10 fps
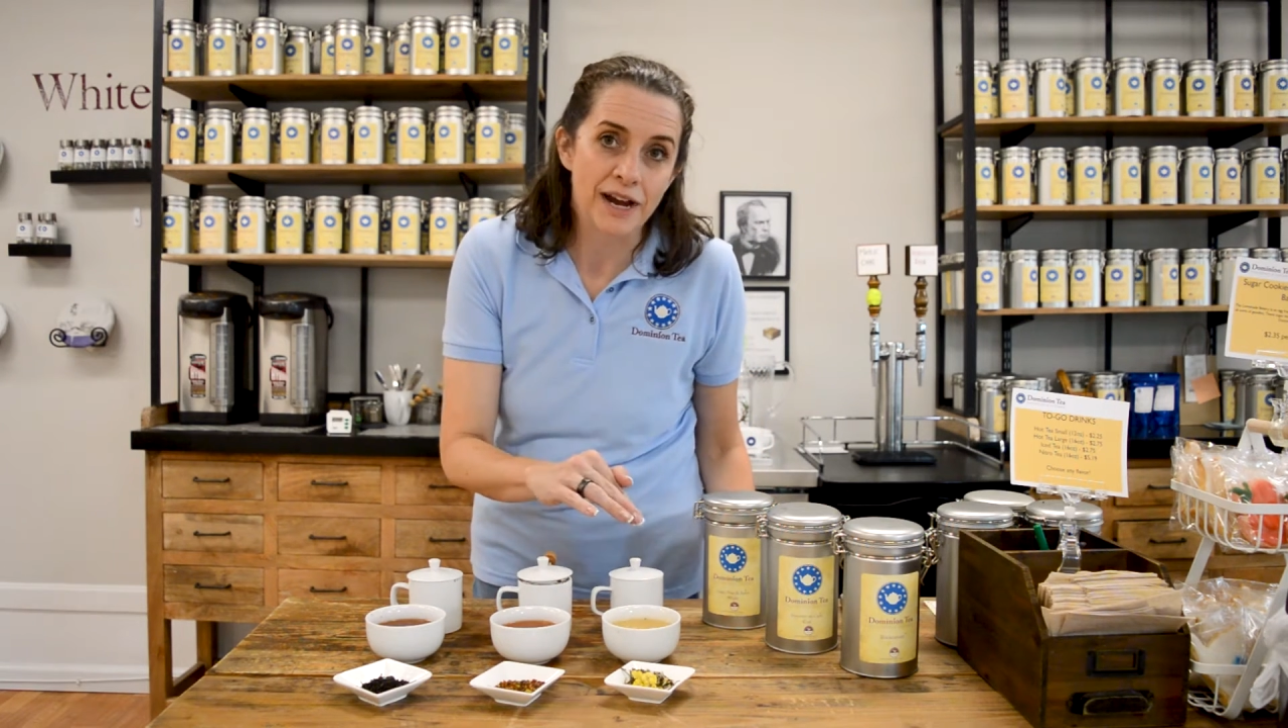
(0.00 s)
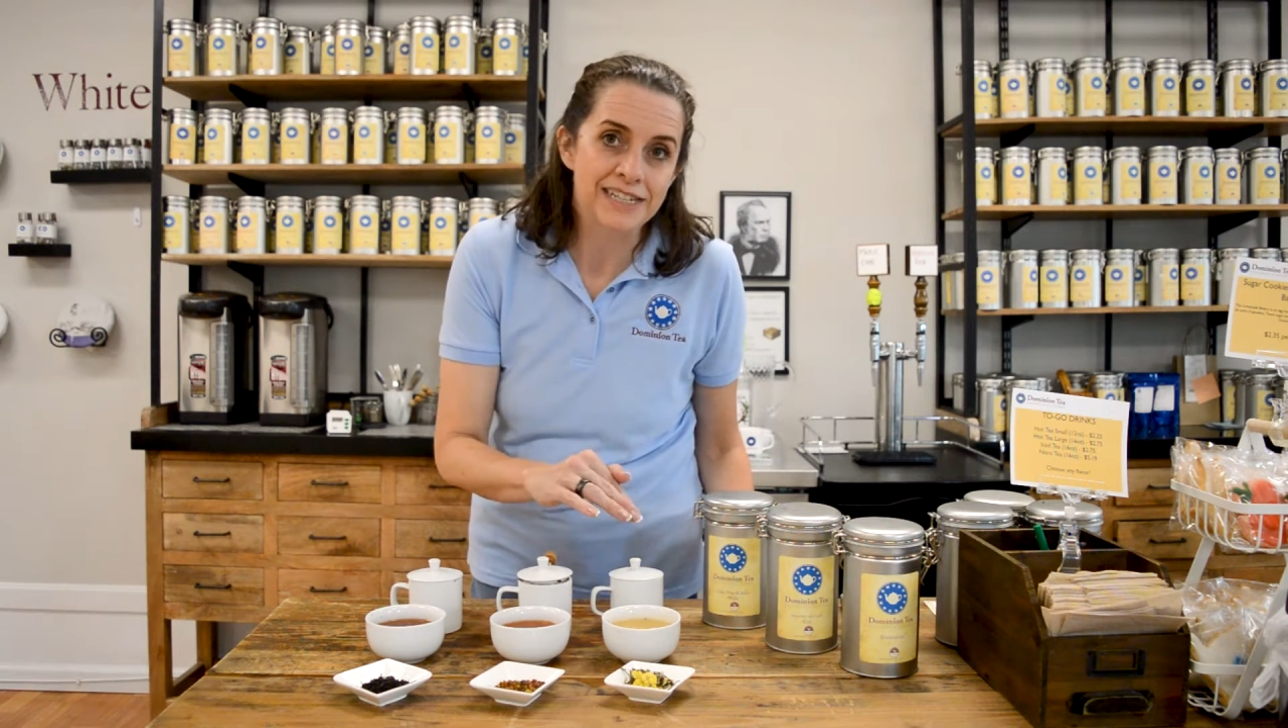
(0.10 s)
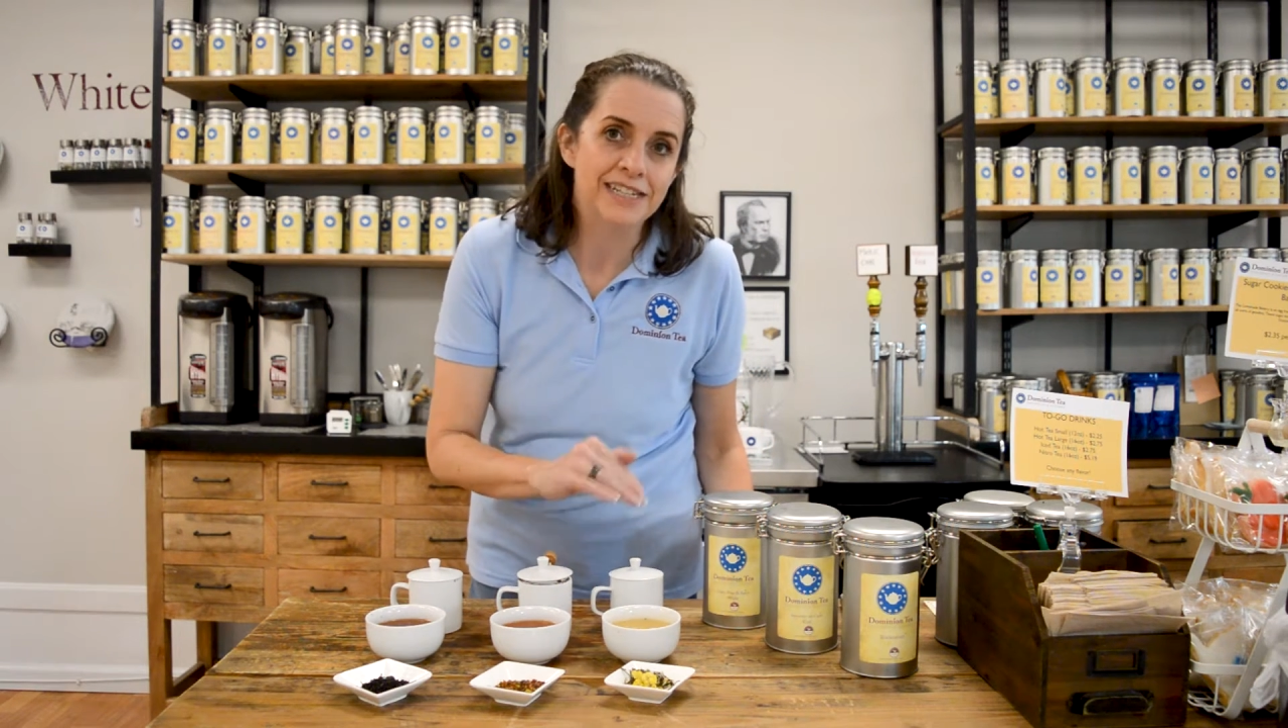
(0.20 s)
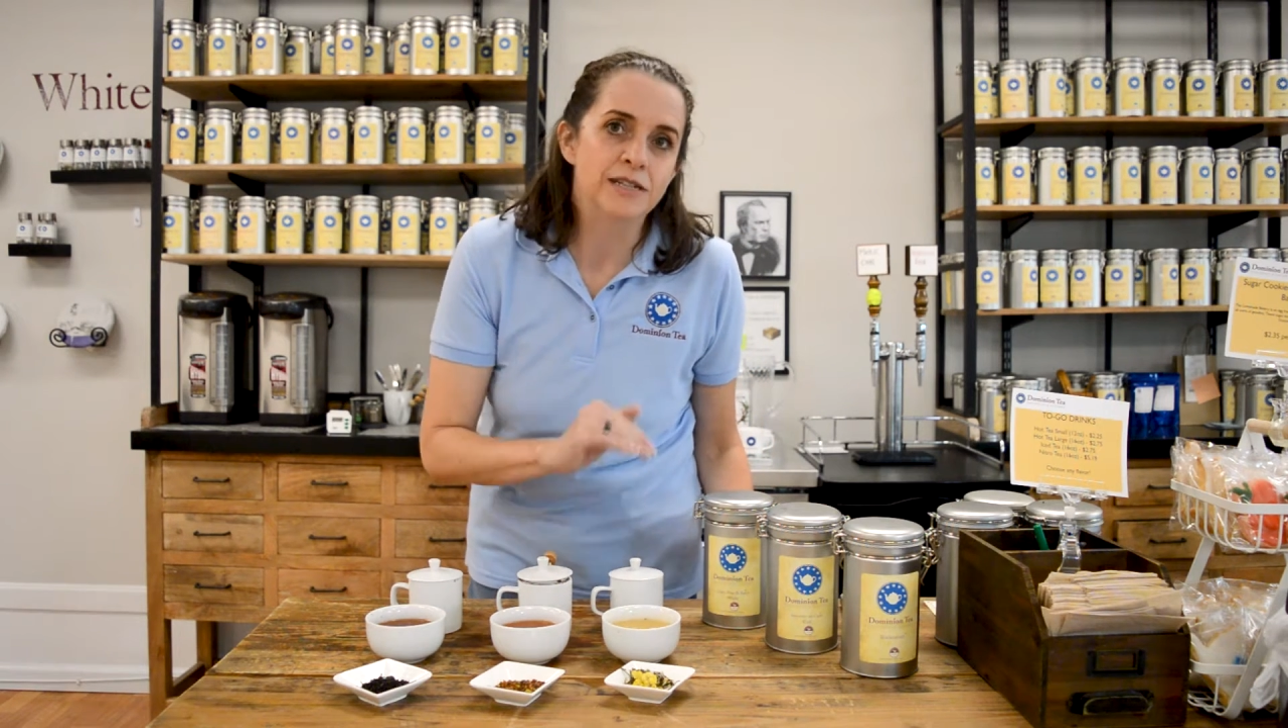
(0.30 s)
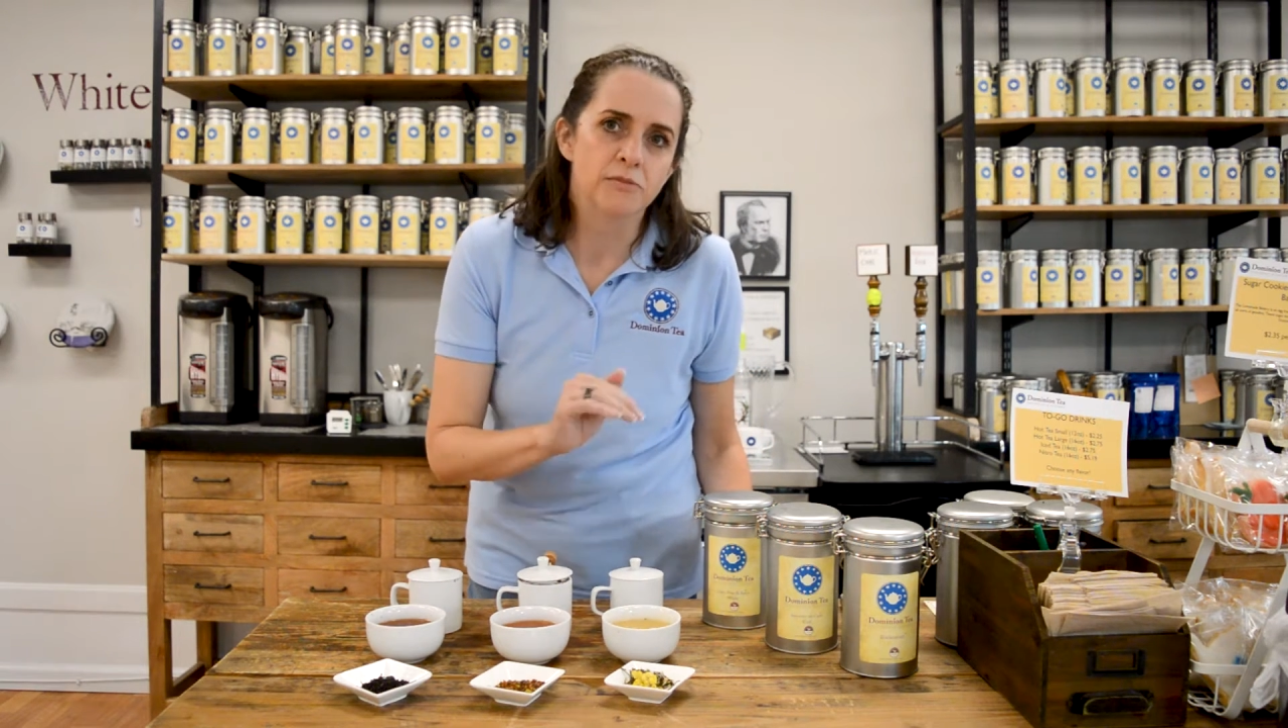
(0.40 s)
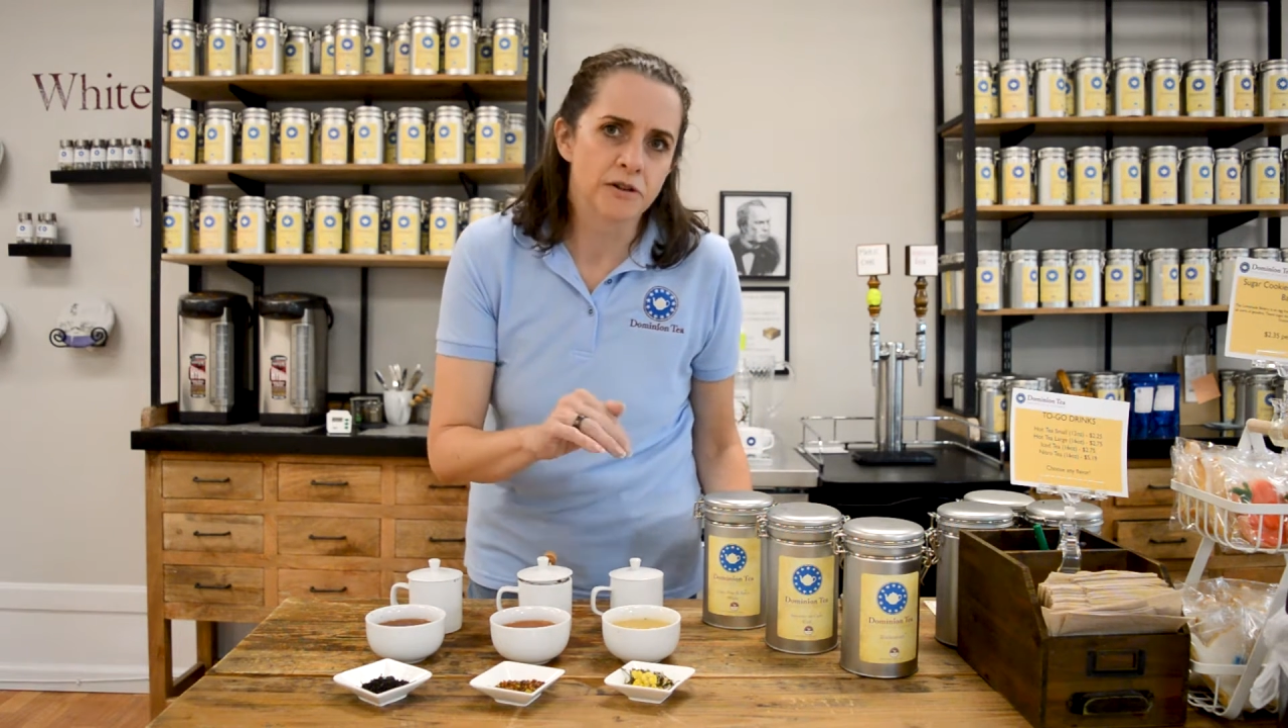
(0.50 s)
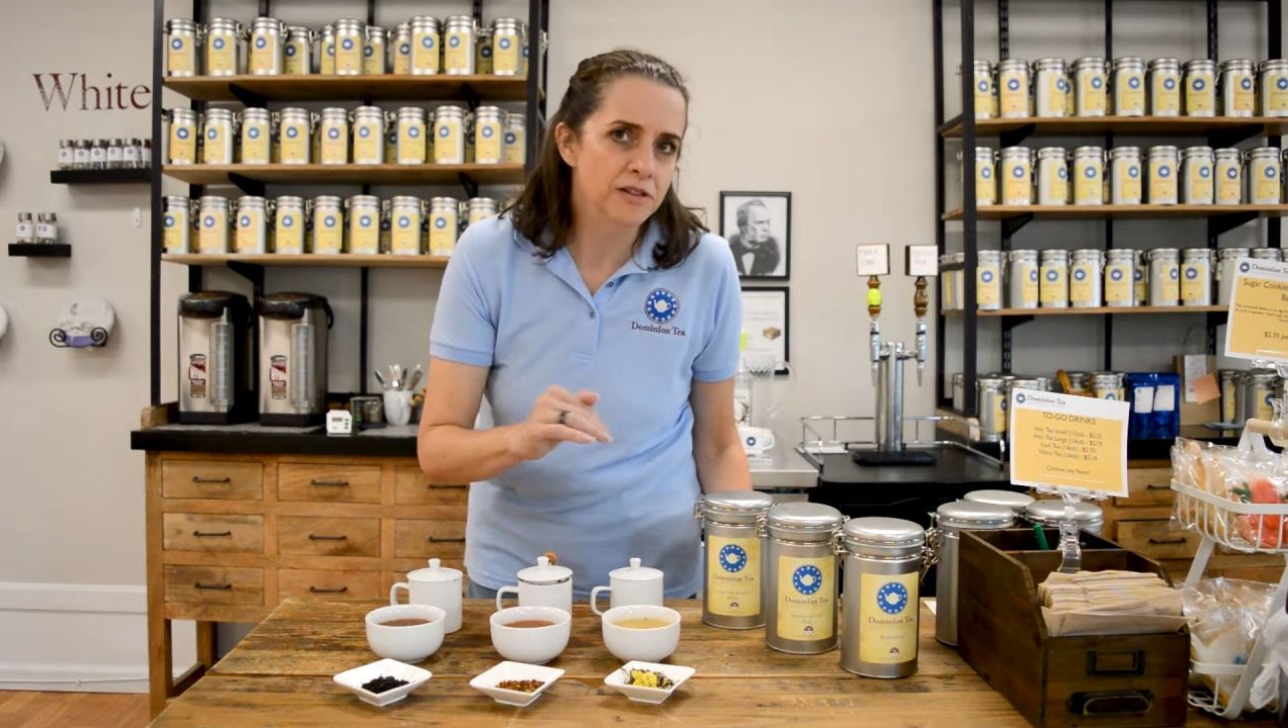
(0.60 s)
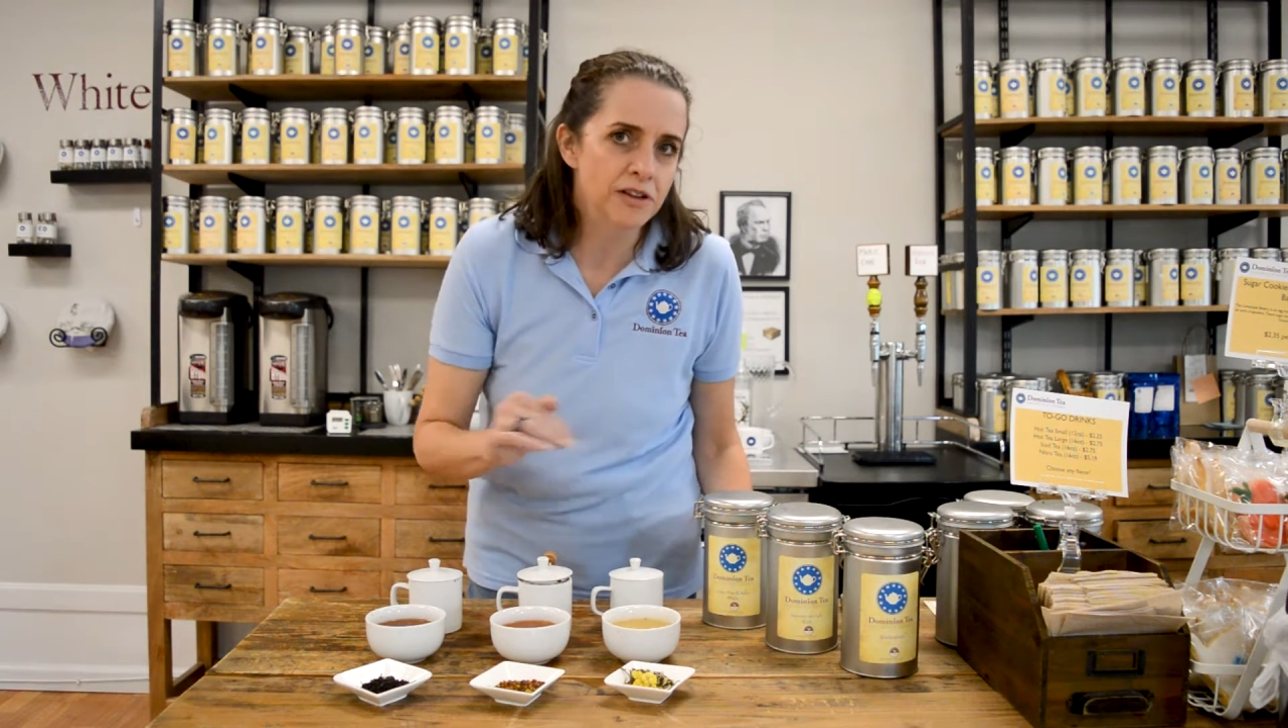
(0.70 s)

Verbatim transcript: white tea to brew